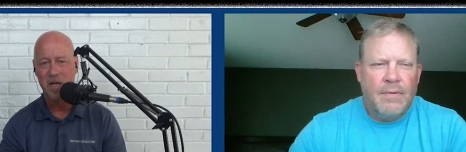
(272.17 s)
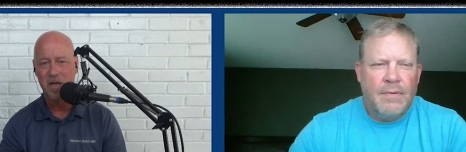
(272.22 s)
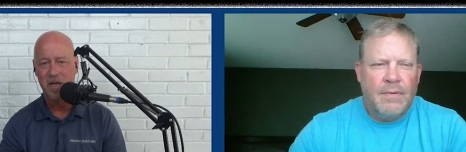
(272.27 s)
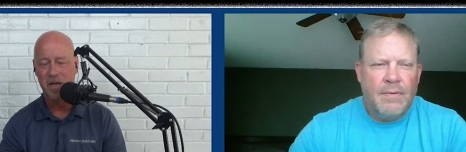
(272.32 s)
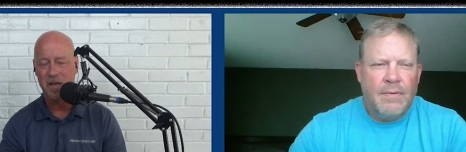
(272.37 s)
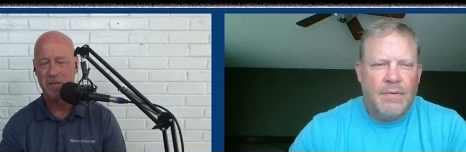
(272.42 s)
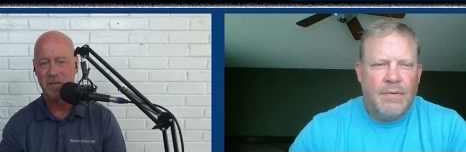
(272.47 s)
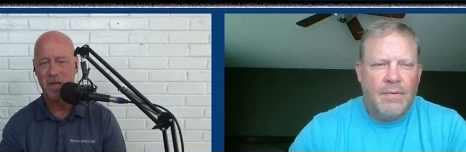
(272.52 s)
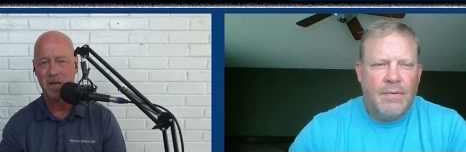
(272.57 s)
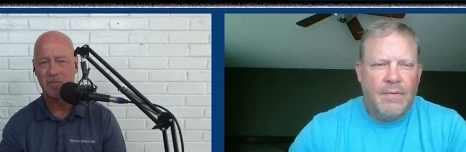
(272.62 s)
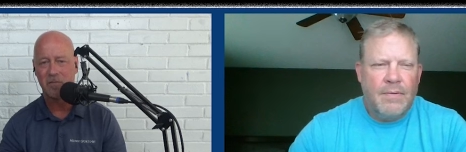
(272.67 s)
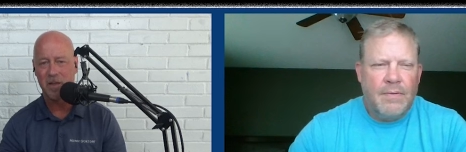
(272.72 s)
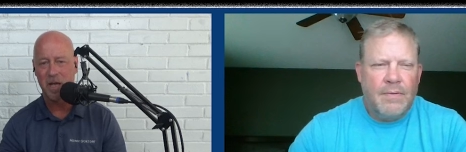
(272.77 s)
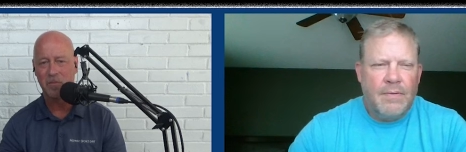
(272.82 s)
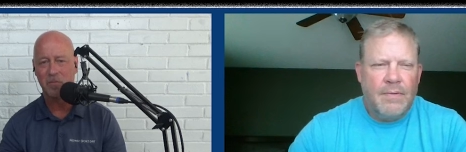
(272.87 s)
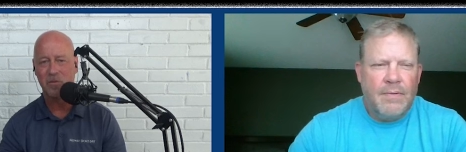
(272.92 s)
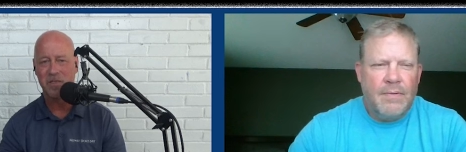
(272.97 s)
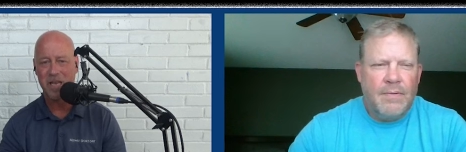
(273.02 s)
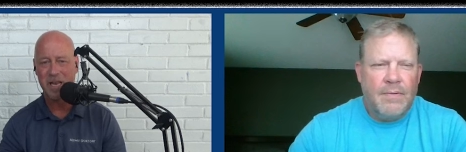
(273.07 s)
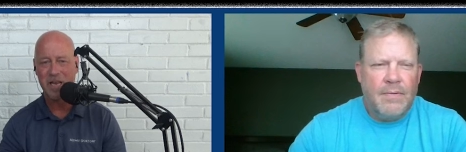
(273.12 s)
Speaker 1: uh, that that
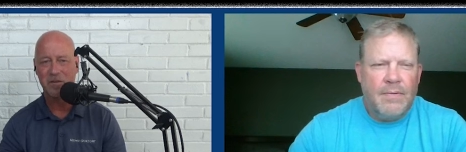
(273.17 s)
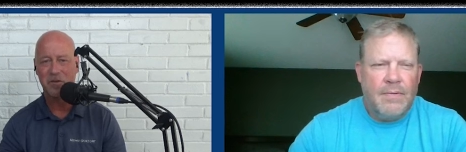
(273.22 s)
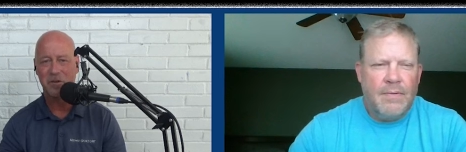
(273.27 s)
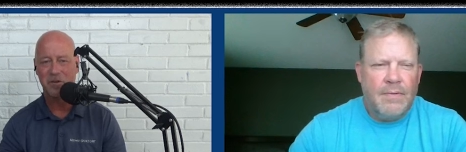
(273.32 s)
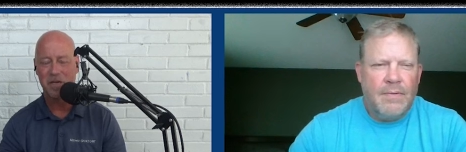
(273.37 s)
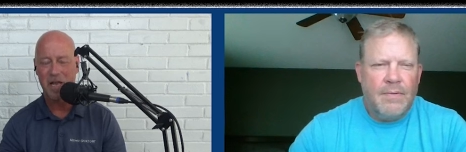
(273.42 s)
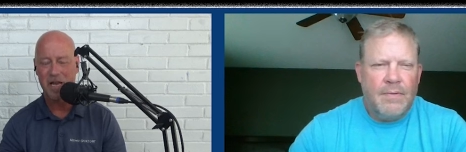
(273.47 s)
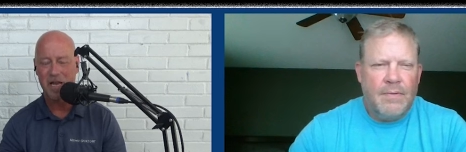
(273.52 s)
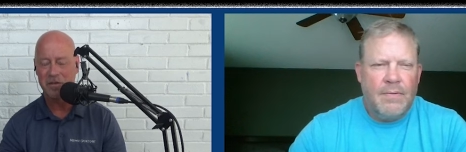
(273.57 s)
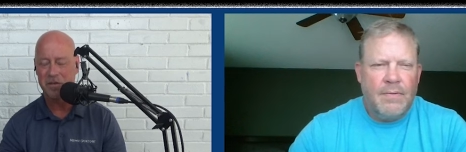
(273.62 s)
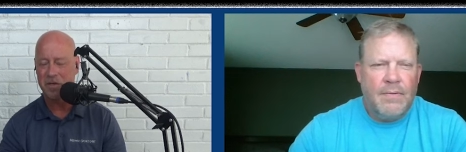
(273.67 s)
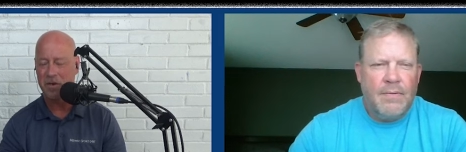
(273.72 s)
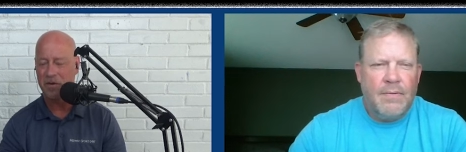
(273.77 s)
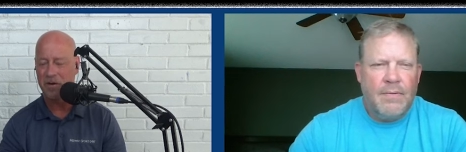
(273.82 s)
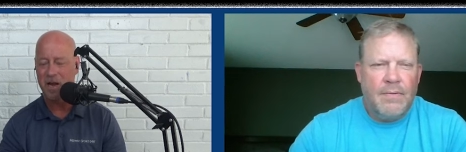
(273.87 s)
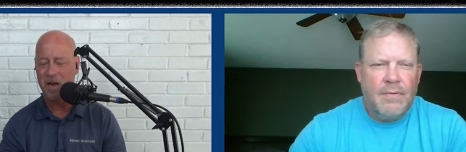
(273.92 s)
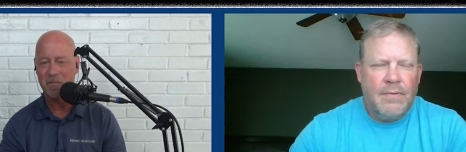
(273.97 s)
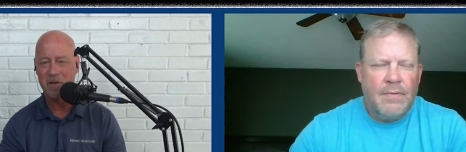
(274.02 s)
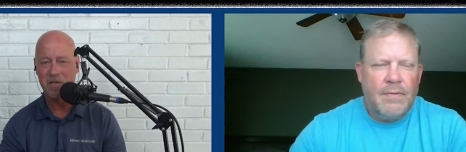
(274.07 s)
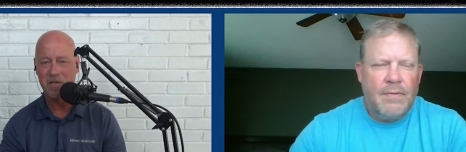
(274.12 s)
was injured last year, and
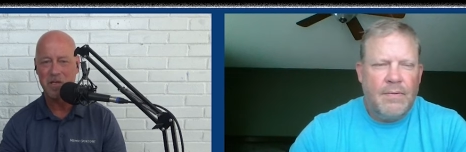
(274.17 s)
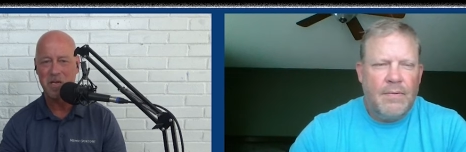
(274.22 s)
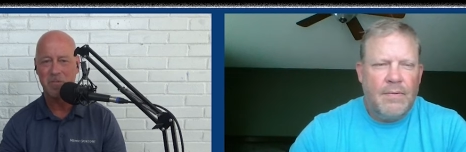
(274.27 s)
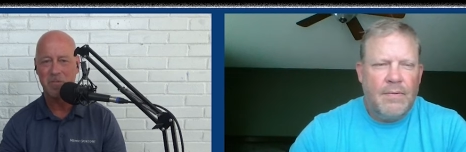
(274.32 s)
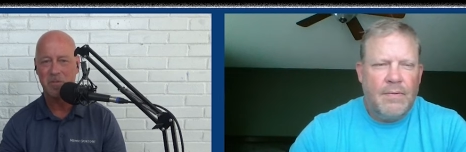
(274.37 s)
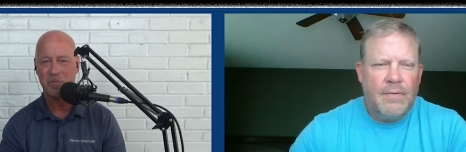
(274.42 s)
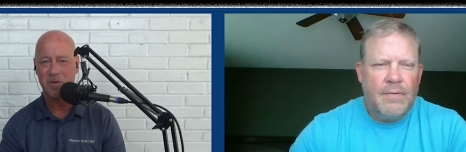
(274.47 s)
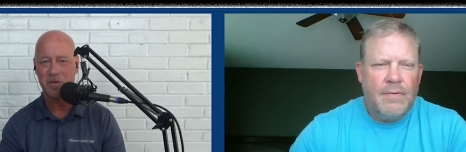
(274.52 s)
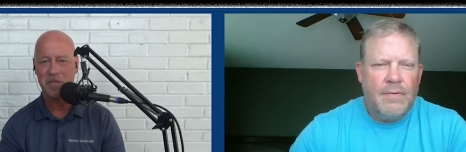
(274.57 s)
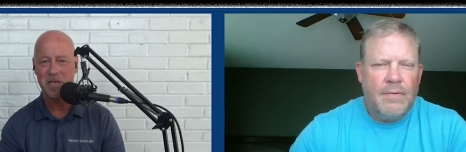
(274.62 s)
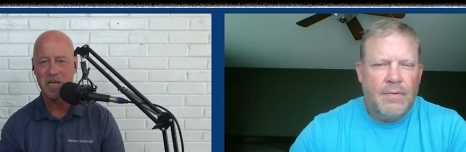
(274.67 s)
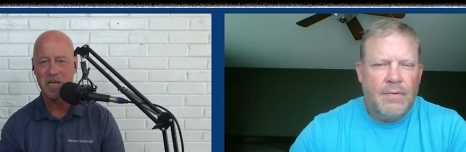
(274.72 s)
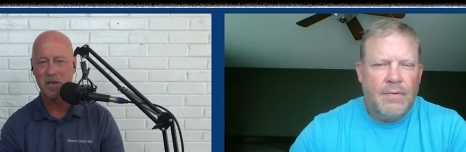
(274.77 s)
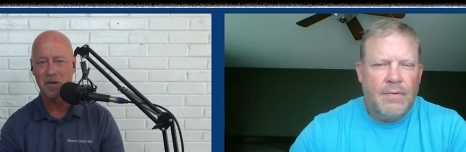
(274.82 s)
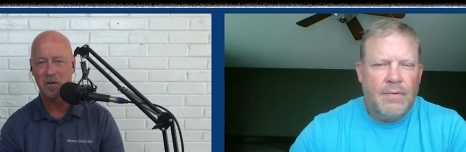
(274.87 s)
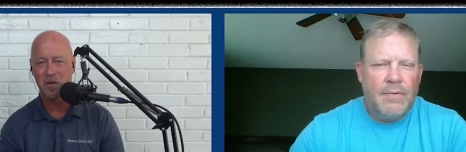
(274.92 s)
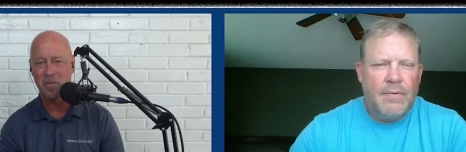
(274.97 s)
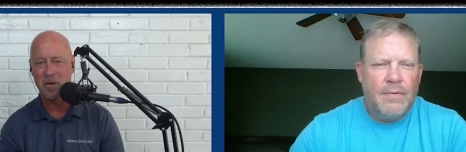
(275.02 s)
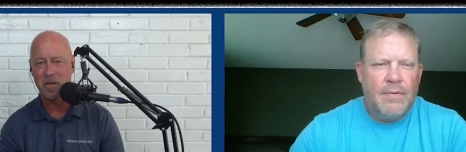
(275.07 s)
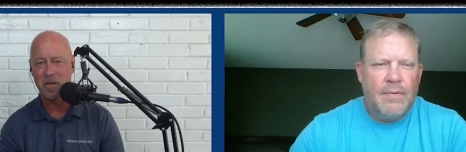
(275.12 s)
I mentioned him in
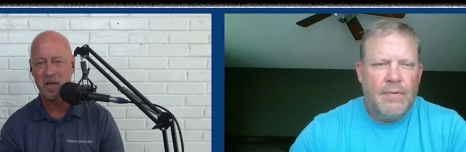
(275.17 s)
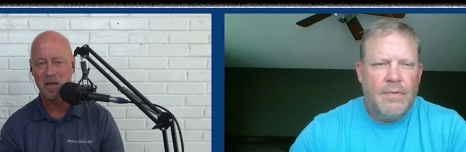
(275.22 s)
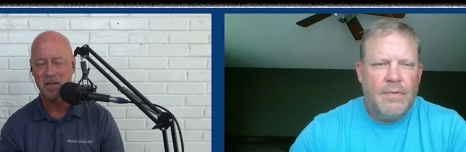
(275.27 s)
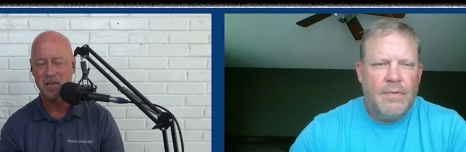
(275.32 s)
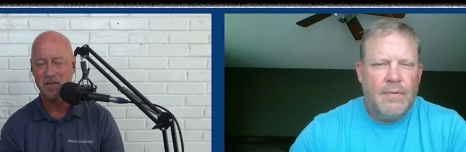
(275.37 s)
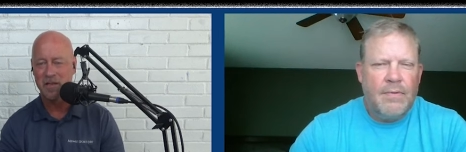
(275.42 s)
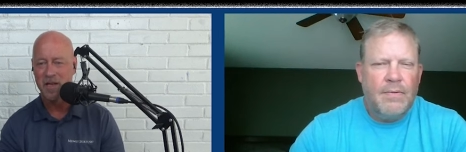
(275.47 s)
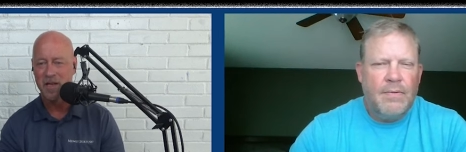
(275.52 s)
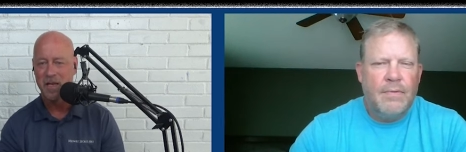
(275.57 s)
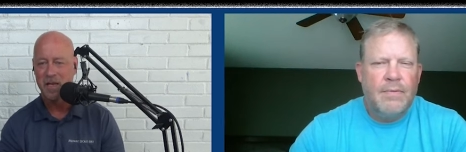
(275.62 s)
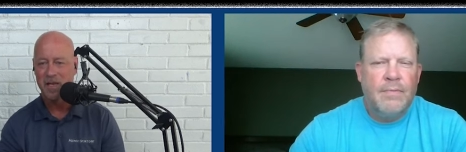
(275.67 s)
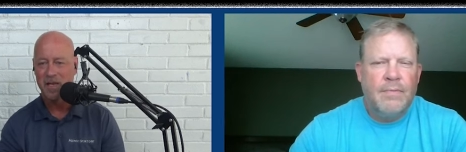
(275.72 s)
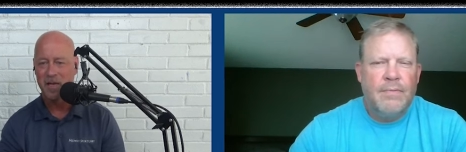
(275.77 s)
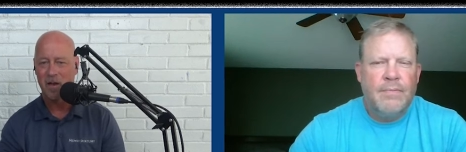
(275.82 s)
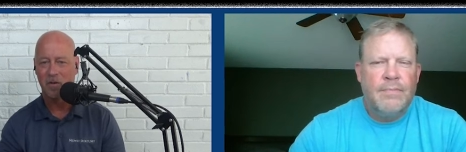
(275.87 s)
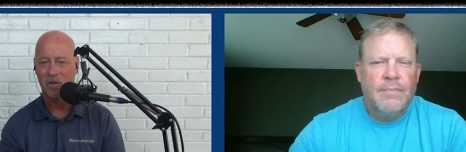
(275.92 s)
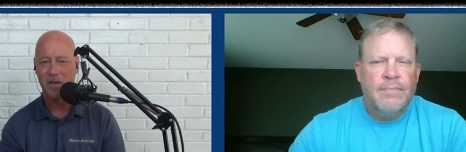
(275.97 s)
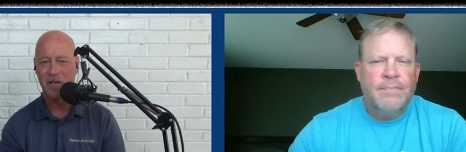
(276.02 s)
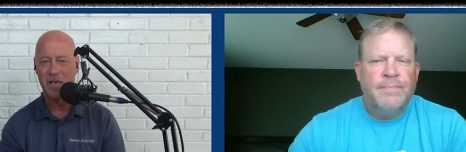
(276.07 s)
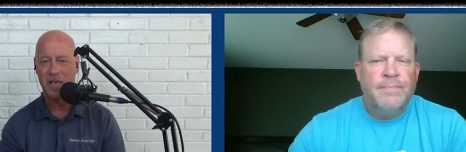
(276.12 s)
particular because you
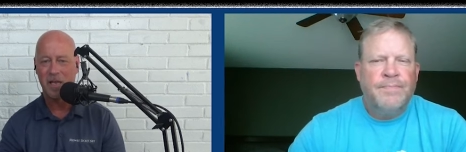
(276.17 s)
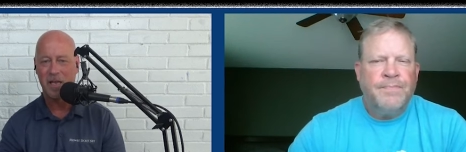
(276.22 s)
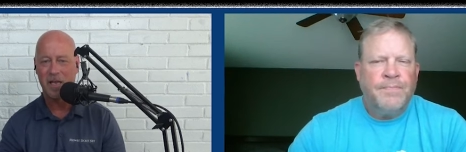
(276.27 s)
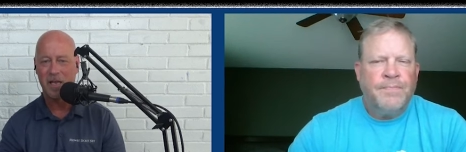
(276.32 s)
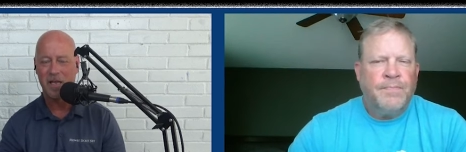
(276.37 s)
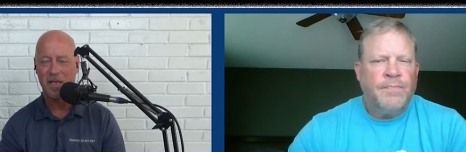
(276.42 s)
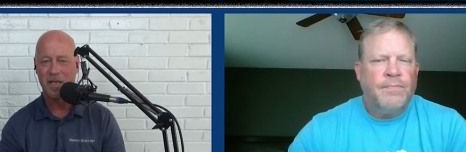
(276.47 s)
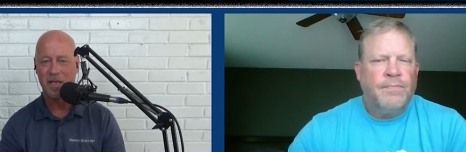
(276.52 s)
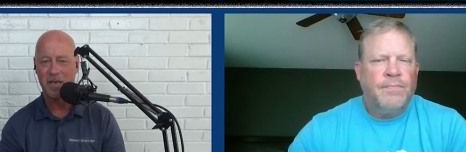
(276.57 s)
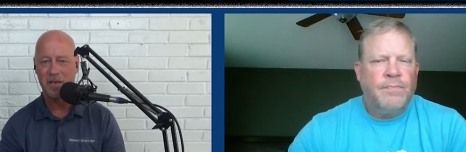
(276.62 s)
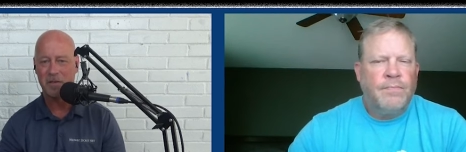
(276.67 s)
know he, he